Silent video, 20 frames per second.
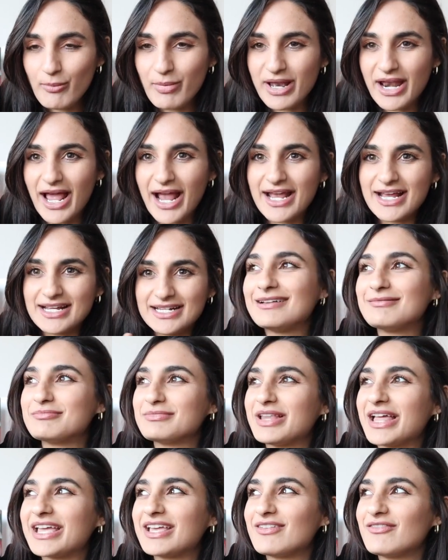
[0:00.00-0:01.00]
but I
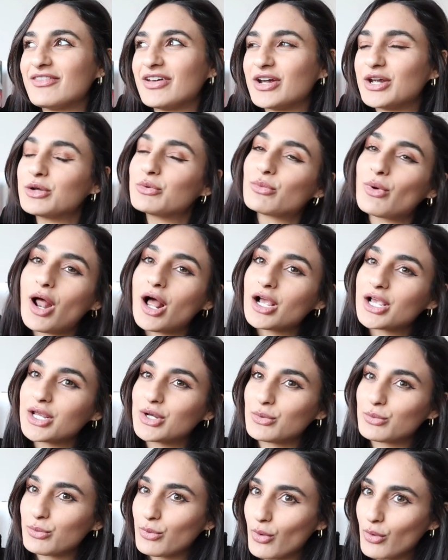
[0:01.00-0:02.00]
am like very rock
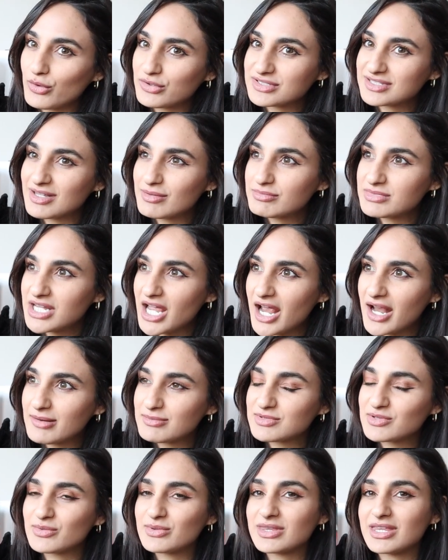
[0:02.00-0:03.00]
and roll
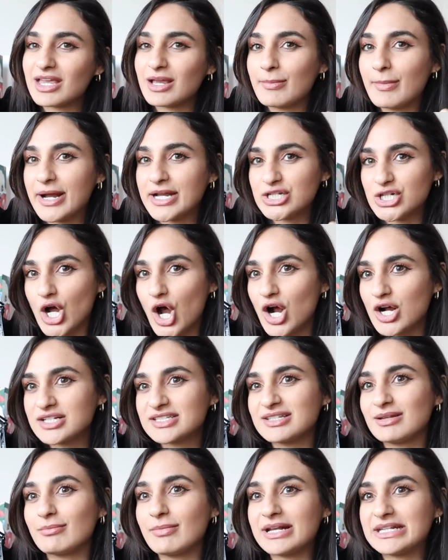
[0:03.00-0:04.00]
sometimes with like my
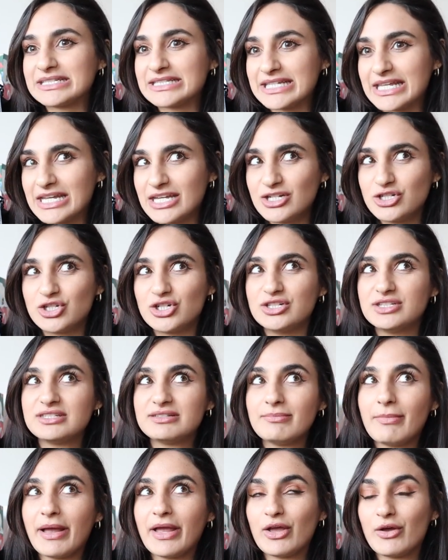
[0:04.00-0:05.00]
docs and my skinny
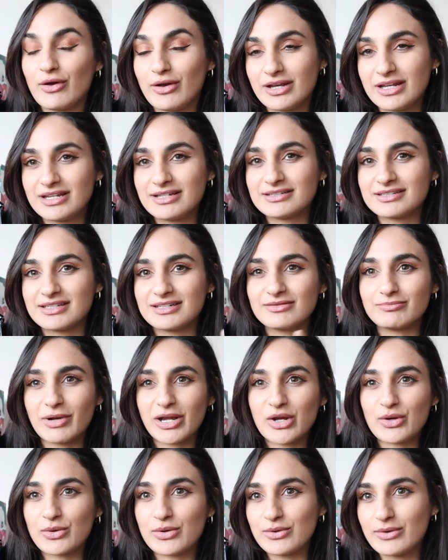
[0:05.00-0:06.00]
jeans and my hoodies and
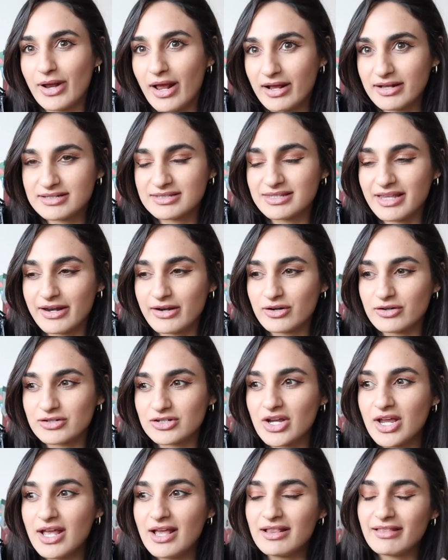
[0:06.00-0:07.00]
my crew necks that
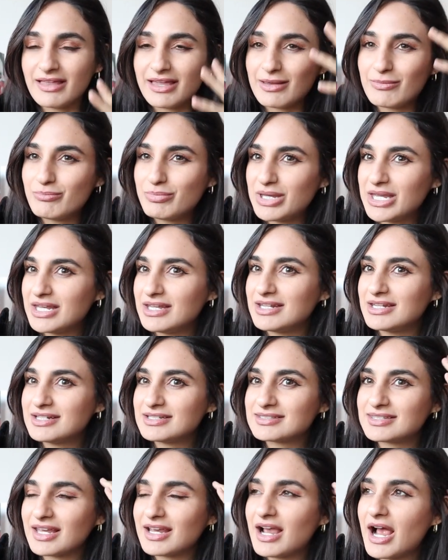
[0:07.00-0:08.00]
are like
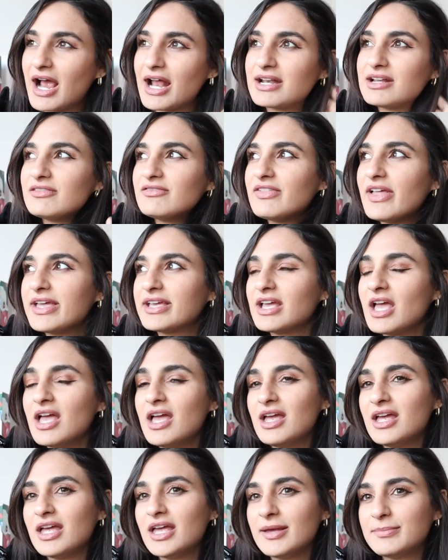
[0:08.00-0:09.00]
beanies, like kind of like
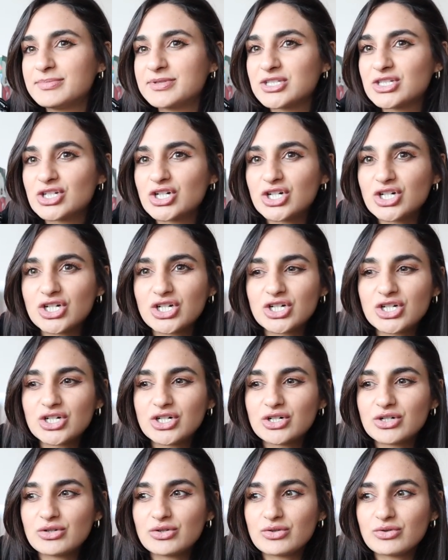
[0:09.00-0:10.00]

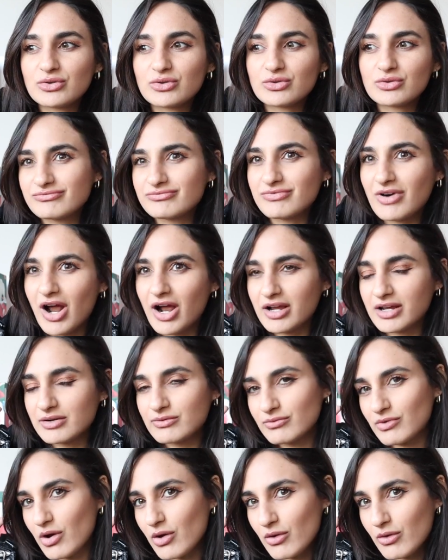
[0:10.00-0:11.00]
hipster rock
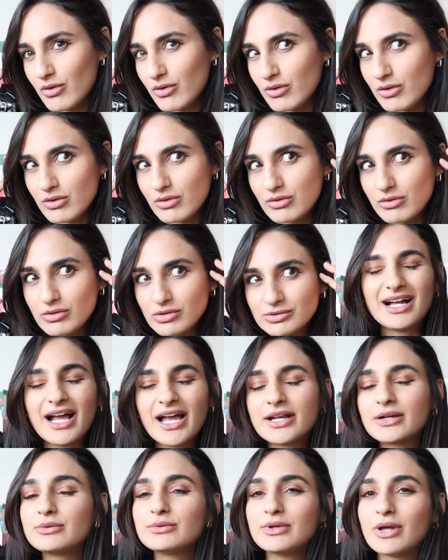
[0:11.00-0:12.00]
and roll.
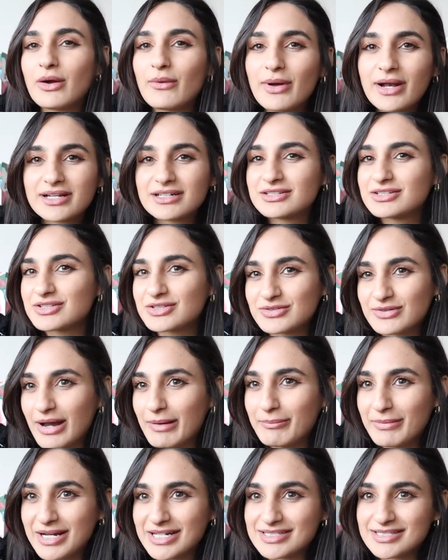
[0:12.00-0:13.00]
I don't know how to
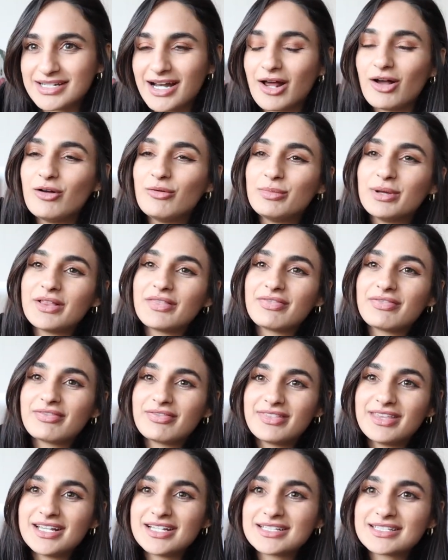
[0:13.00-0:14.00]
describe my style,
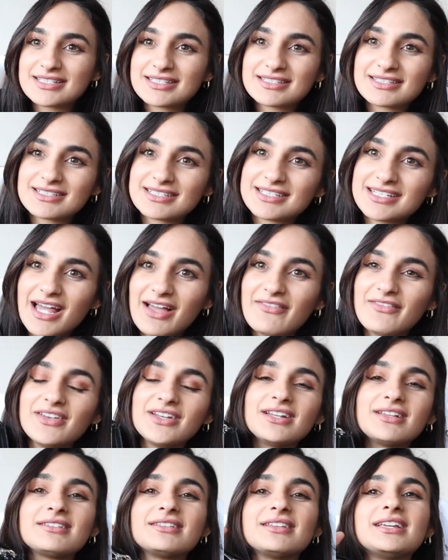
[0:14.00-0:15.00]
but this
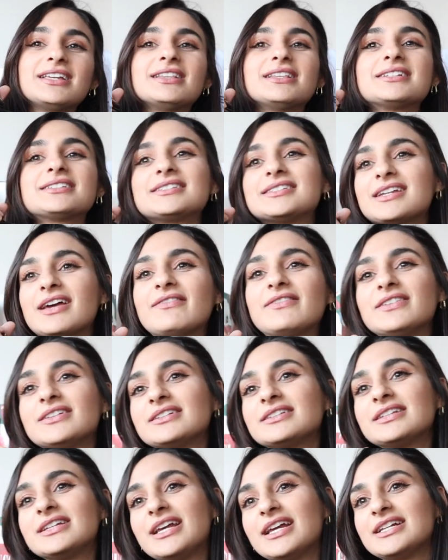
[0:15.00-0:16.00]

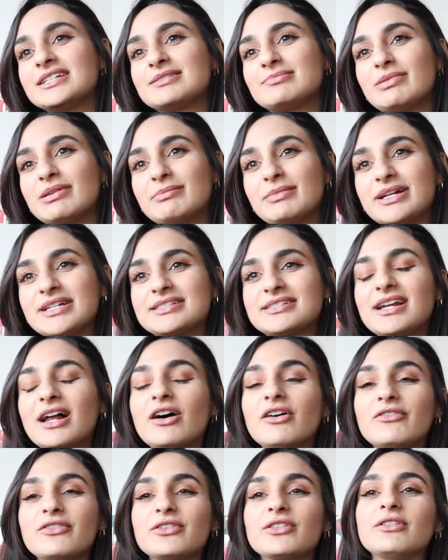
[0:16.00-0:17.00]
definitely has been my
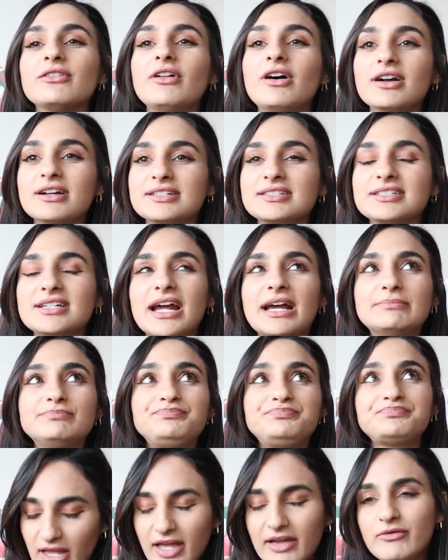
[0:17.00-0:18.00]
style for the longest
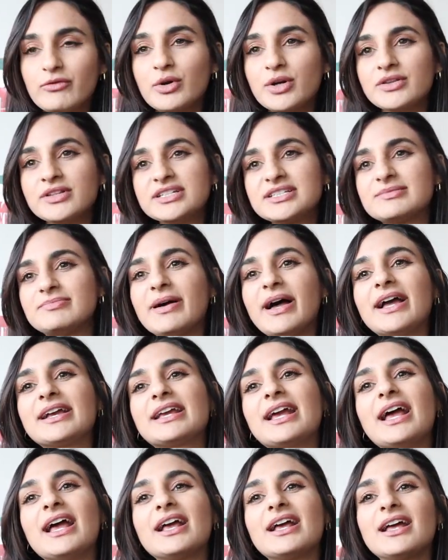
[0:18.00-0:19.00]
time. I've worn this
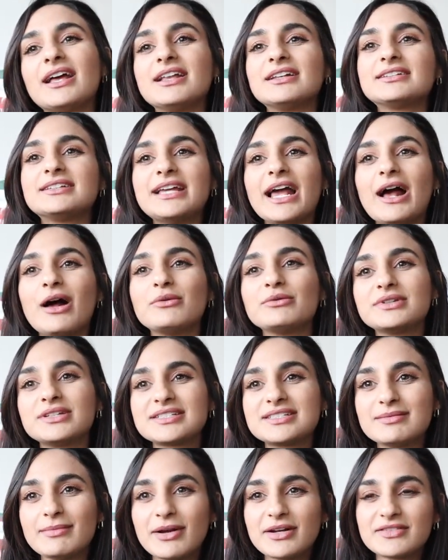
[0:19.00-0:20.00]
bag a
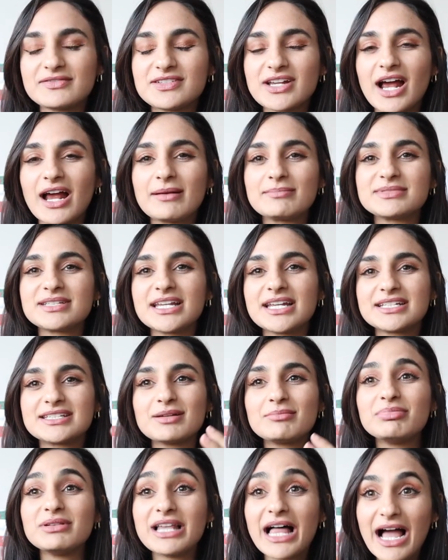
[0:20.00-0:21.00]
countless amount of times. It's
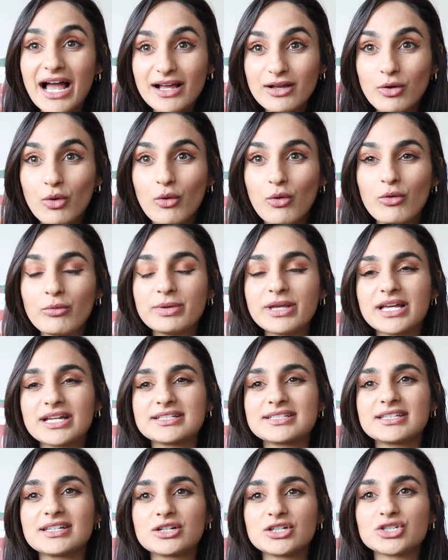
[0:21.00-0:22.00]
a black hole
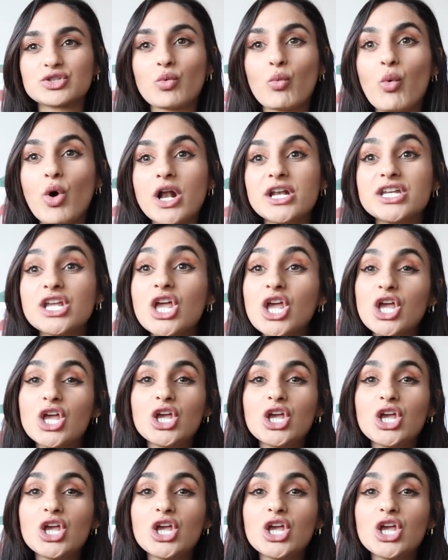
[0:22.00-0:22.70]
because there's one